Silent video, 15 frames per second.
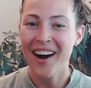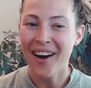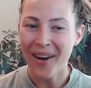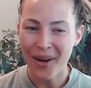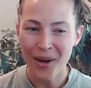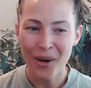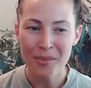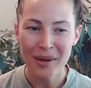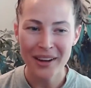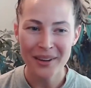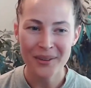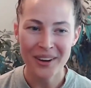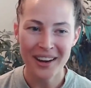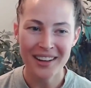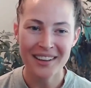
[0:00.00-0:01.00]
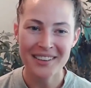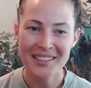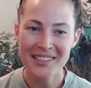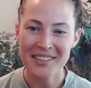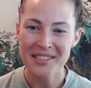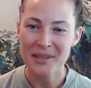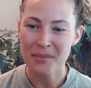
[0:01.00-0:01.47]
our hope at Unyte is
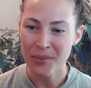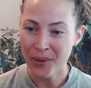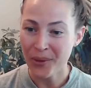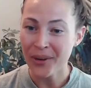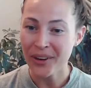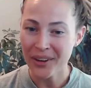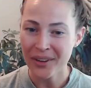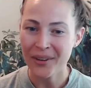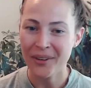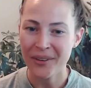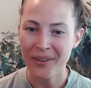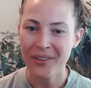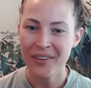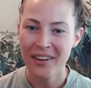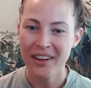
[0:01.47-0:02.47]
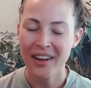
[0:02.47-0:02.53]
to support you.